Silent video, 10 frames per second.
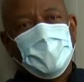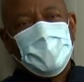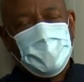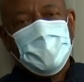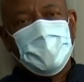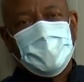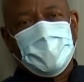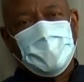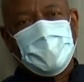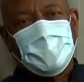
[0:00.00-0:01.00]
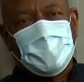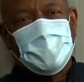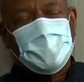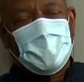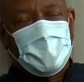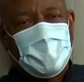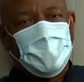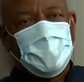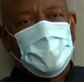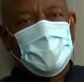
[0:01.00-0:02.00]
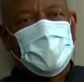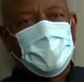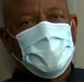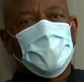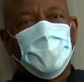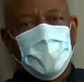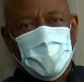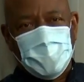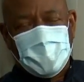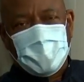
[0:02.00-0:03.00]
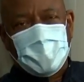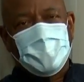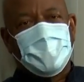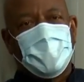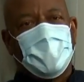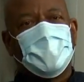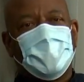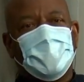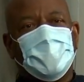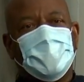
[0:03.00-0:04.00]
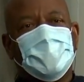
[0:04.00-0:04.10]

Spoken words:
have seen the successes around schools and health